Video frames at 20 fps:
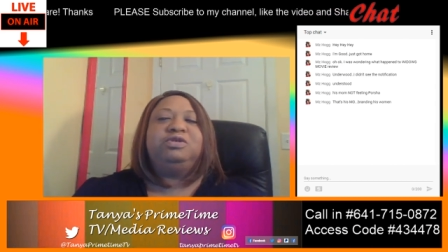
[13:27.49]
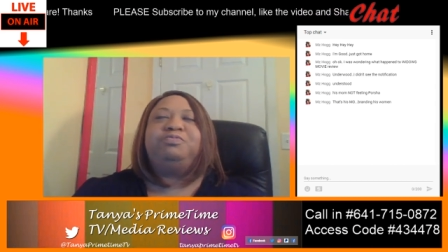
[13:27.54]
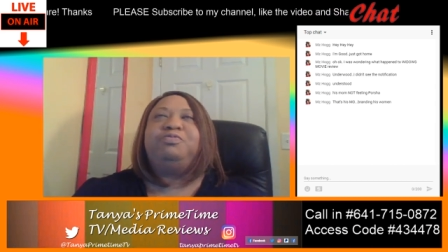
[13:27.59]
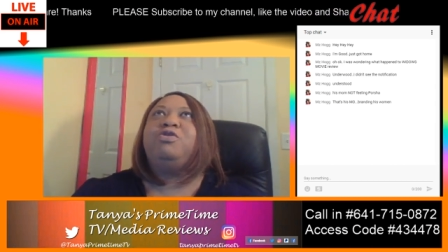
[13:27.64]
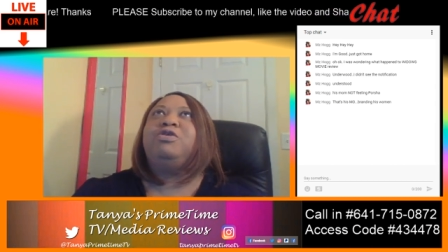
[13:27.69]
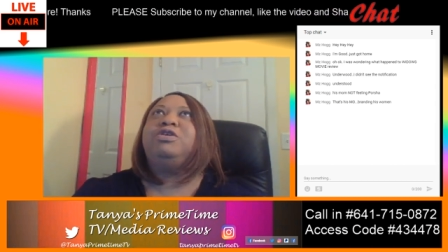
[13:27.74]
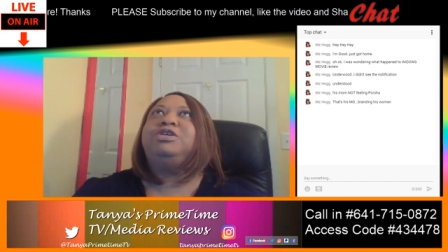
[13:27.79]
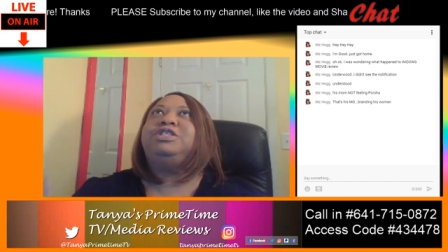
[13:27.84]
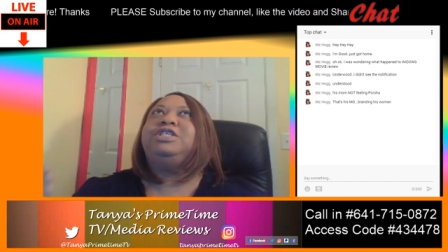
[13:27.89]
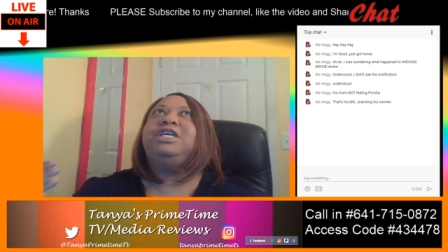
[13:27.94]

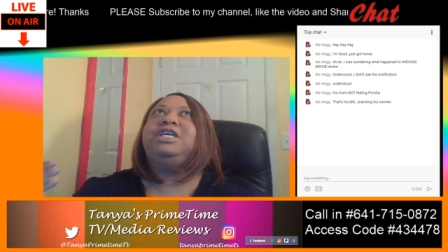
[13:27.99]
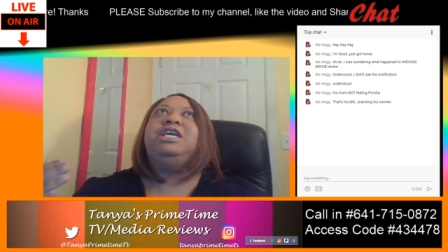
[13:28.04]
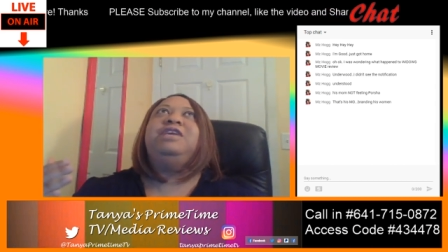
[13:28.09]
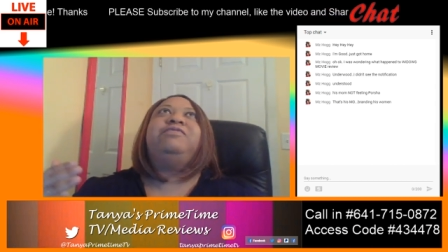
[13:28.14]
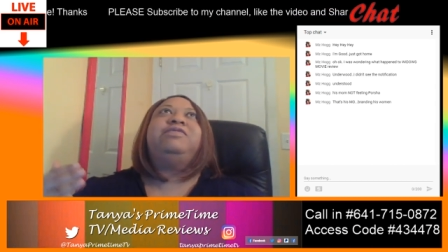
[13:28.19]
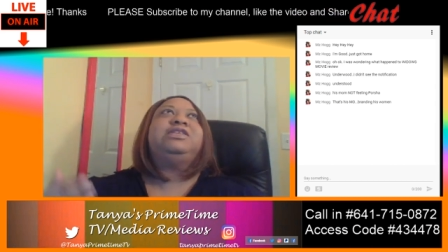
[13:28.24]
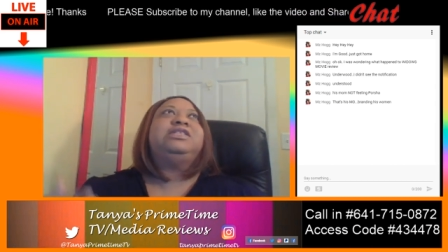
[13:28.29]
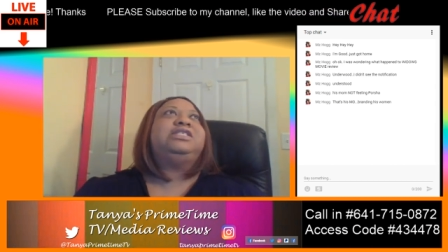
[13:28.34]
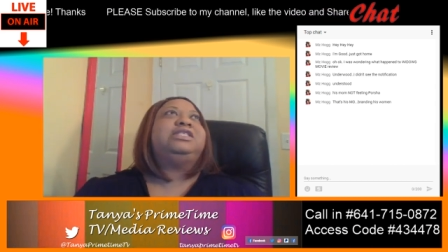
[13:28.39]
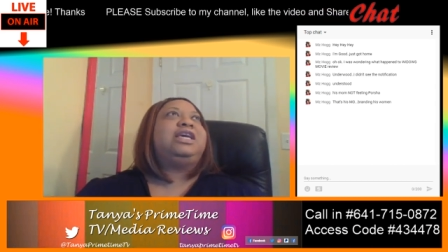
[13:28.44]
Porsha
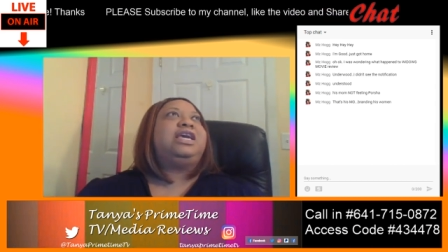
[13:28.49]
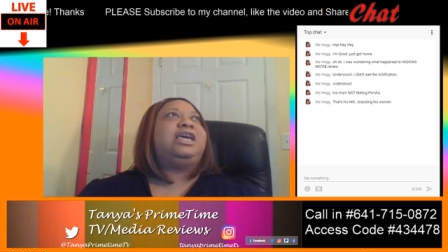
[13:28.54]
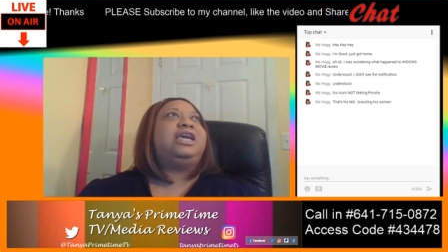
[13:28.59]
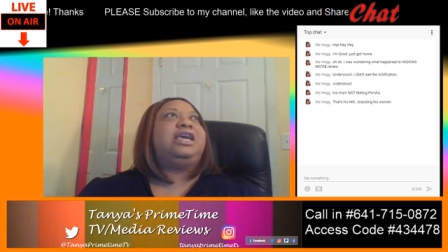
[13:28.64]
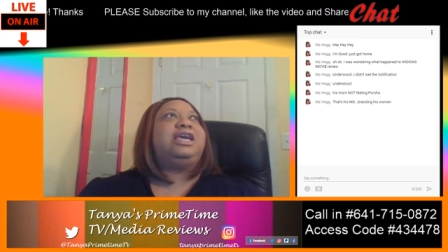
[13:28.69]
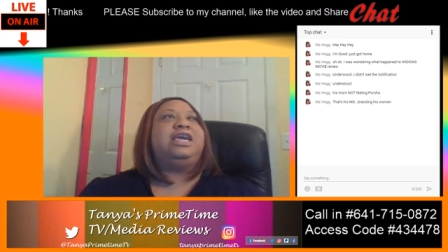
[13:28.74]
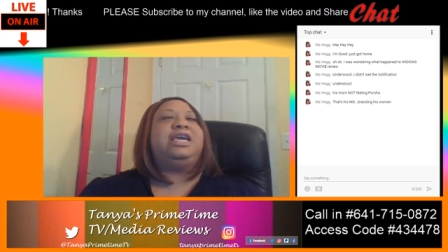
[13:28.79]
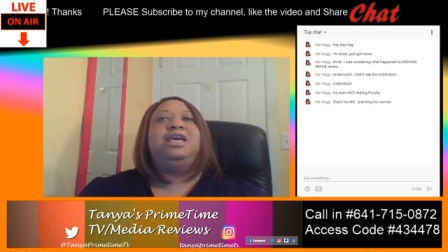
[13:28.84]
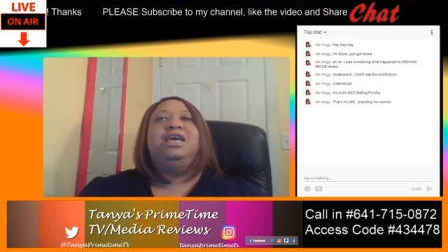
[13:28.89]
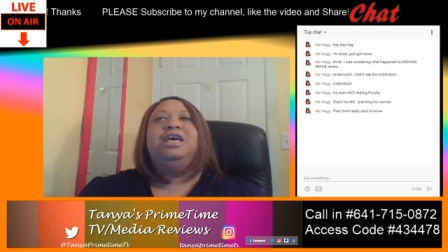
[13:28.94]
even
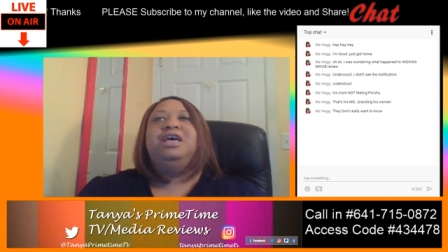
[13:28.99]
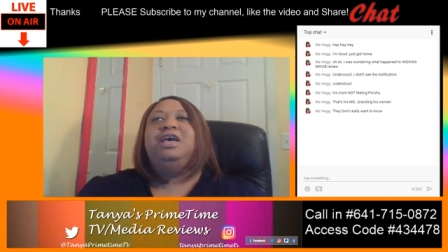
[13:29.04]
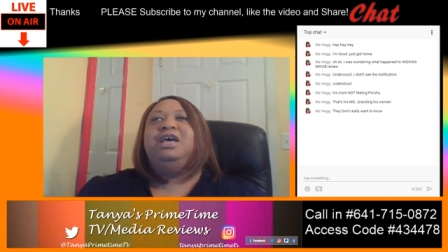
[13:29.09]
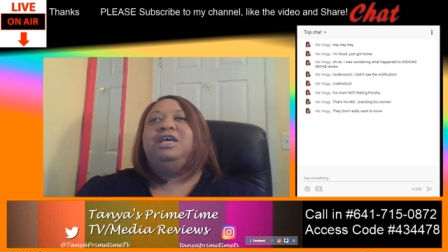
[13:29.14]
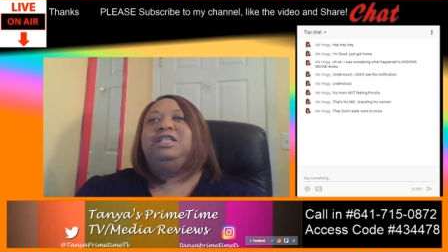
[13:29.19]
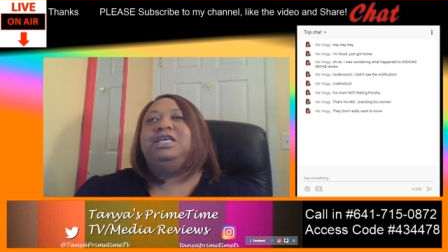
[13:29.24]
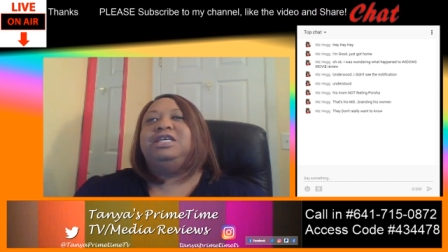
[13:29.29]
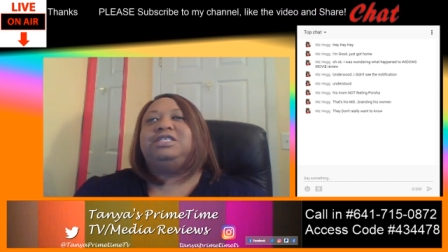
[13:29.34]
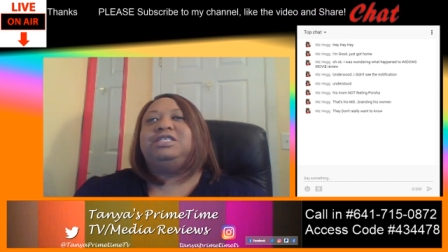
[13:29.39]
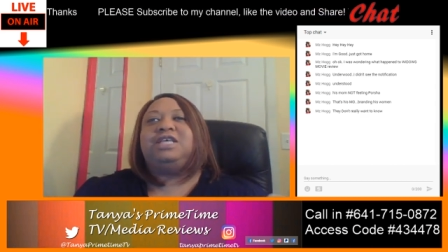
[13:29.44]
said
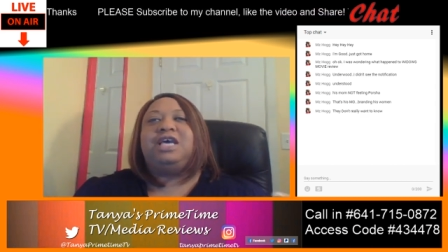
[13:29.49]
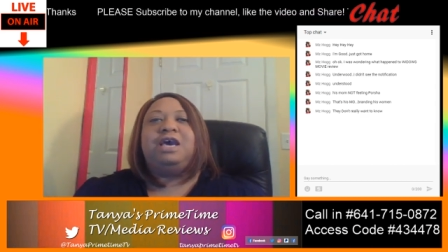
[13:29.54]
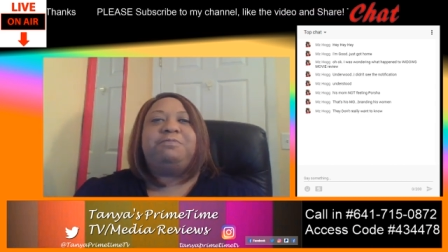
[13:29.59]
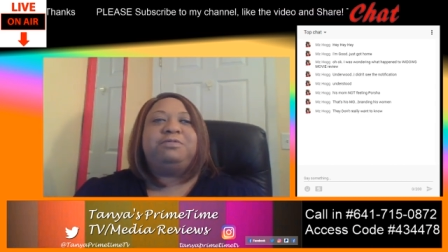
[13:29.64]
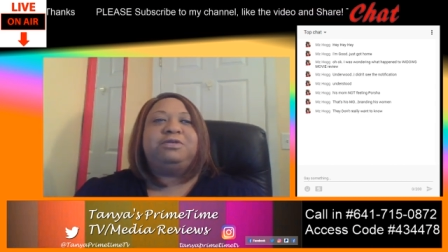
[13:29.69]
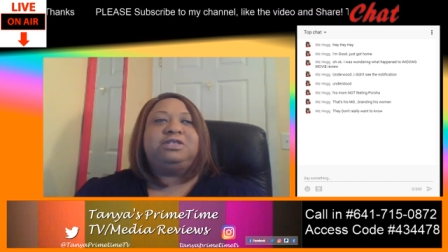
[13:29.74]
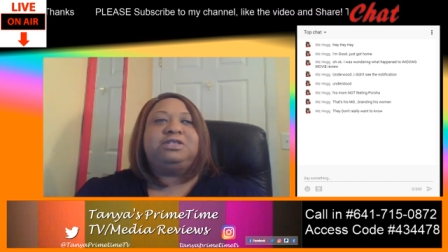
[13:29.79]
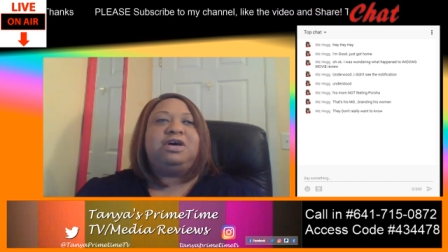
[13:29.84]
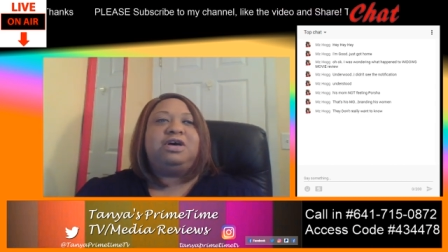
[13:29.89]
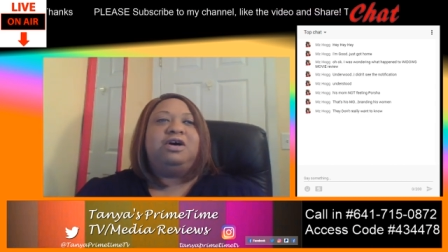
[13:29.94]
this
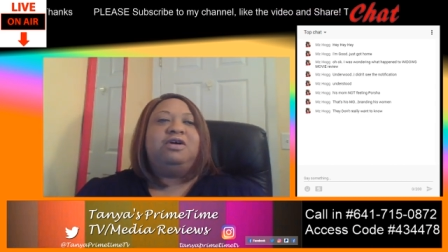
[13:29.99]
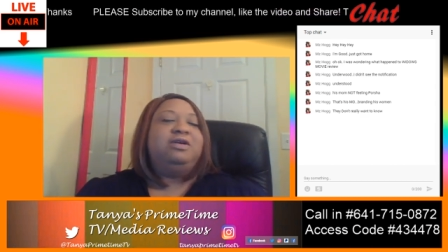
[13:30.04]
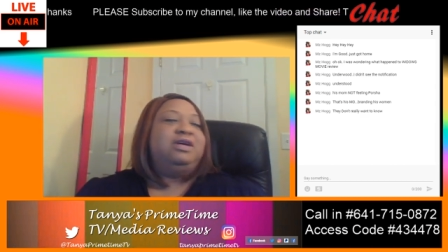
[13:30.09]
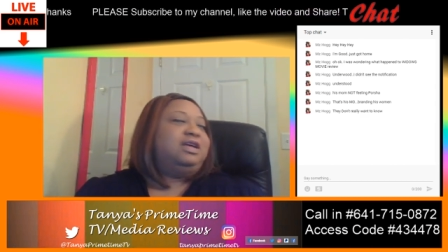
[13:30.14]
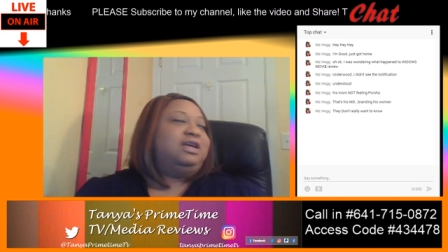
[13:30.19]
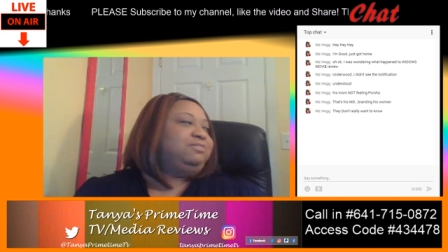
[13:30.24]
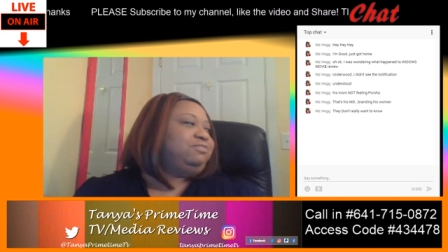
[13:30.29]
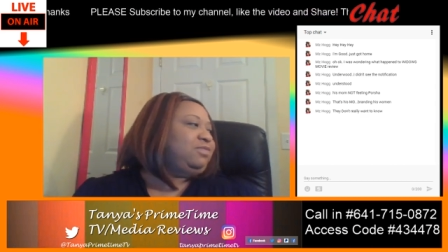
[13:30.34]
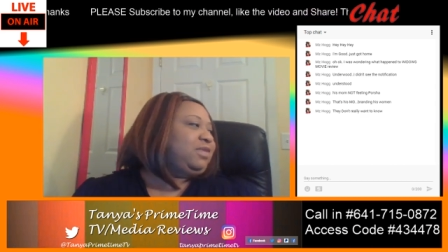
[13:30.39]
episode.